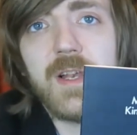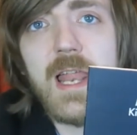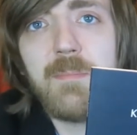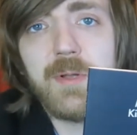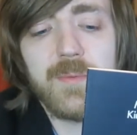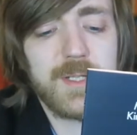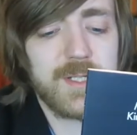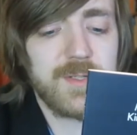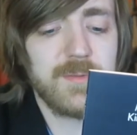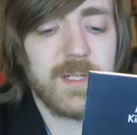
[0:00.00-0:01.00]
off a leopard with a
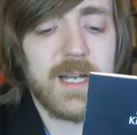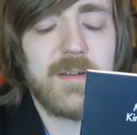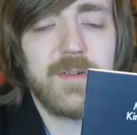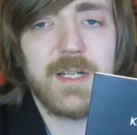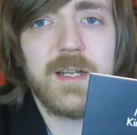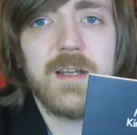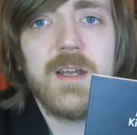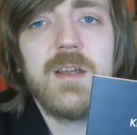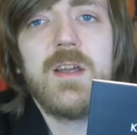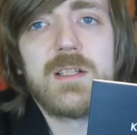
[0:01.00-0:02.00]
stool in Africa.
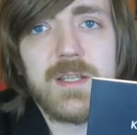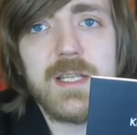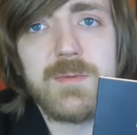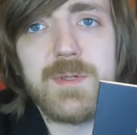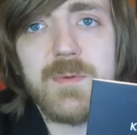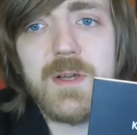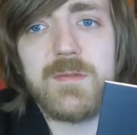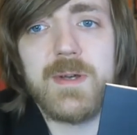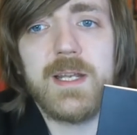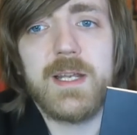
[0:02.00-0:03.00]
So this was
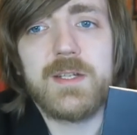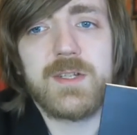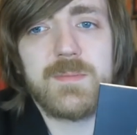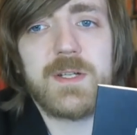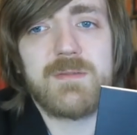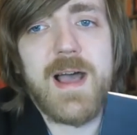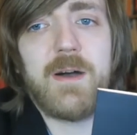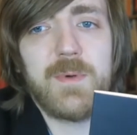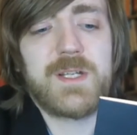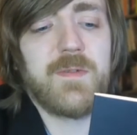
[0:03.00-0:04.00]
worth reading just because of
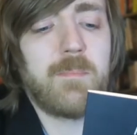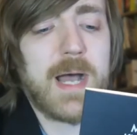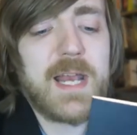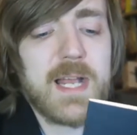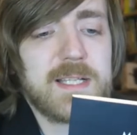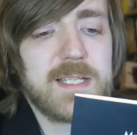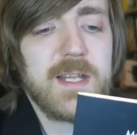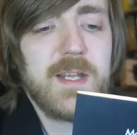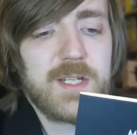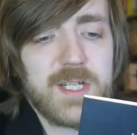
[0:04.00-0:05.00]
how much of a
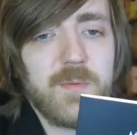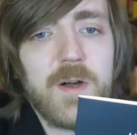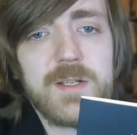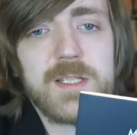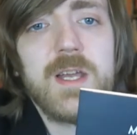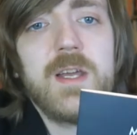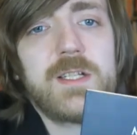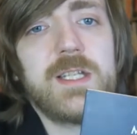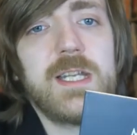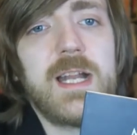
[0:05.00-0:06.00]
badass she was.
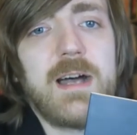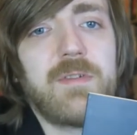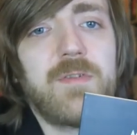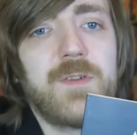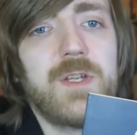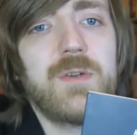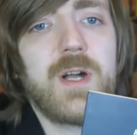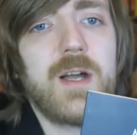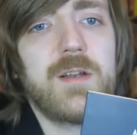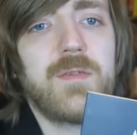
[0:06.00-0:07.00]
She did have a few
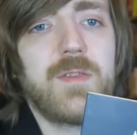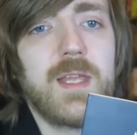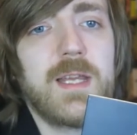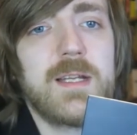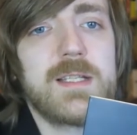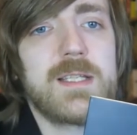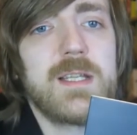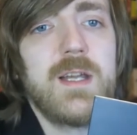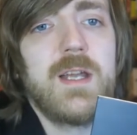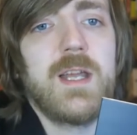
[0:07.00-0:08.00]
kind of
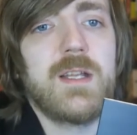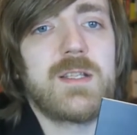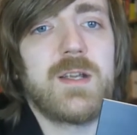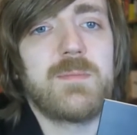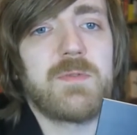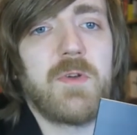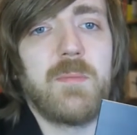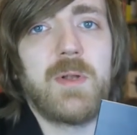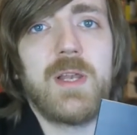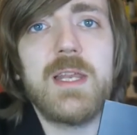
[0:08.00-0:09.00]
things in terms of
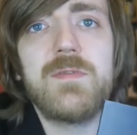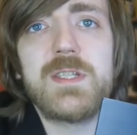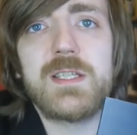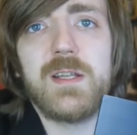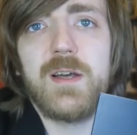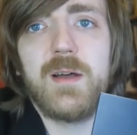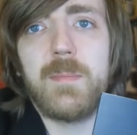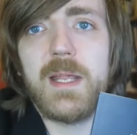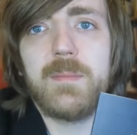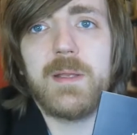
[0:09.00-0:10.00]
her beliefs that are
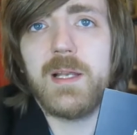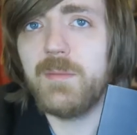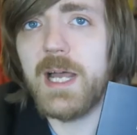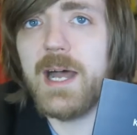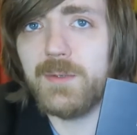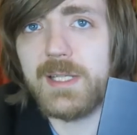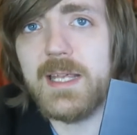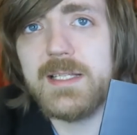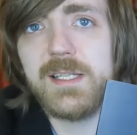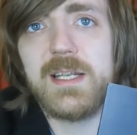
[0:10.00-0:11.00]
maybe a little bit
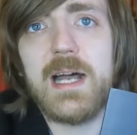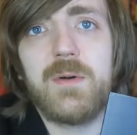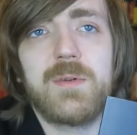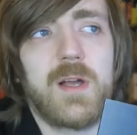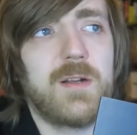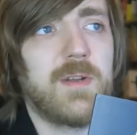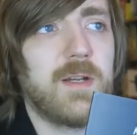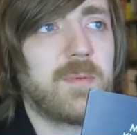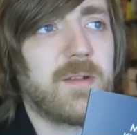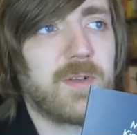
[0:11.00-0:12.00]
outdated now, kind of a
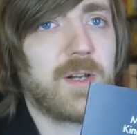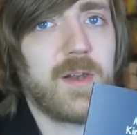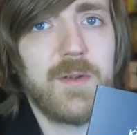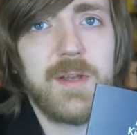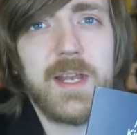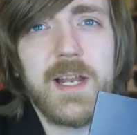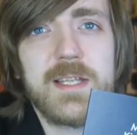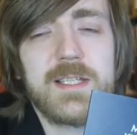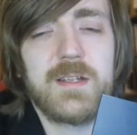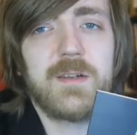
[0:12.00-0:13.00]
little bit of a
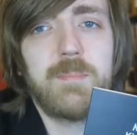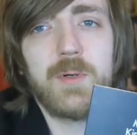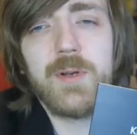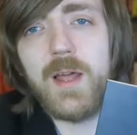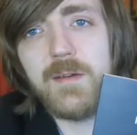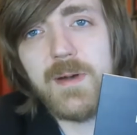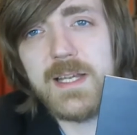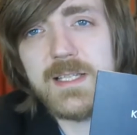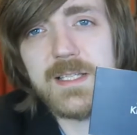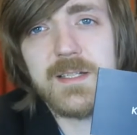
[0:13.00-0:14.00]
colonialist, borderline
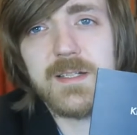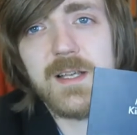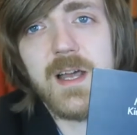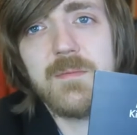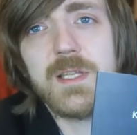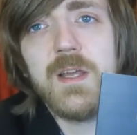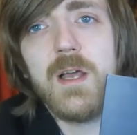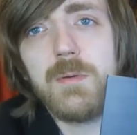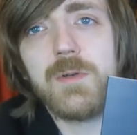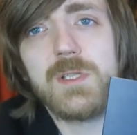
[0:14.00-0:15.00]
racist at times,
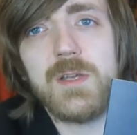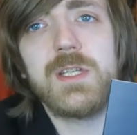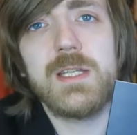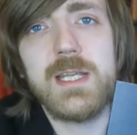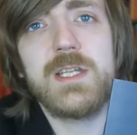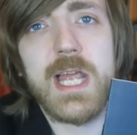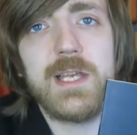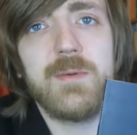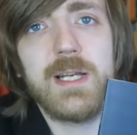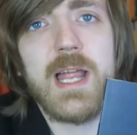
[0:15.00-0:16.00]
but also she did
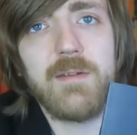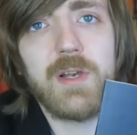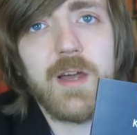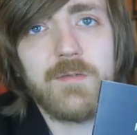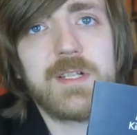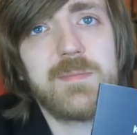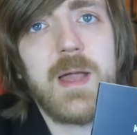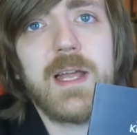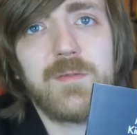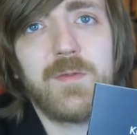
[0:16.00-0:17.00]
genuinely have a lot of
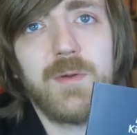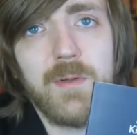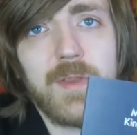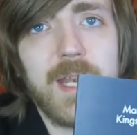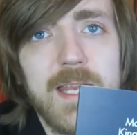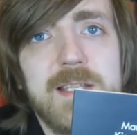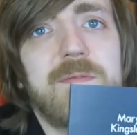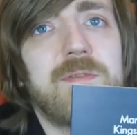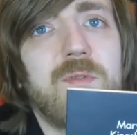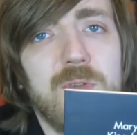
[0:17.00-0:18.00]
respect for all of the
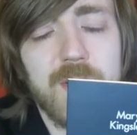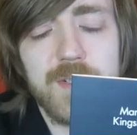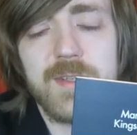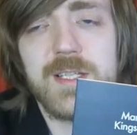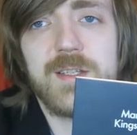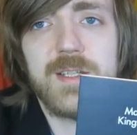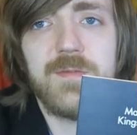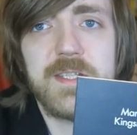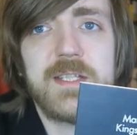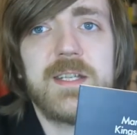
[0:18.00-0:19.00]
natives of all the countries that she
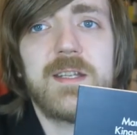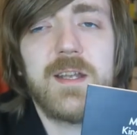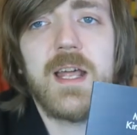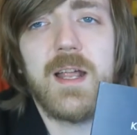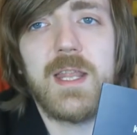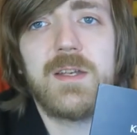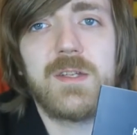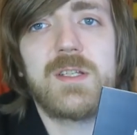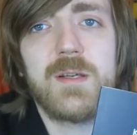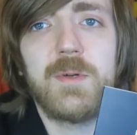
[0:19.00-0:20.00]
visited, and, that, and that
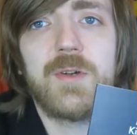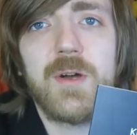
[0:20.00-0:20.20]
does come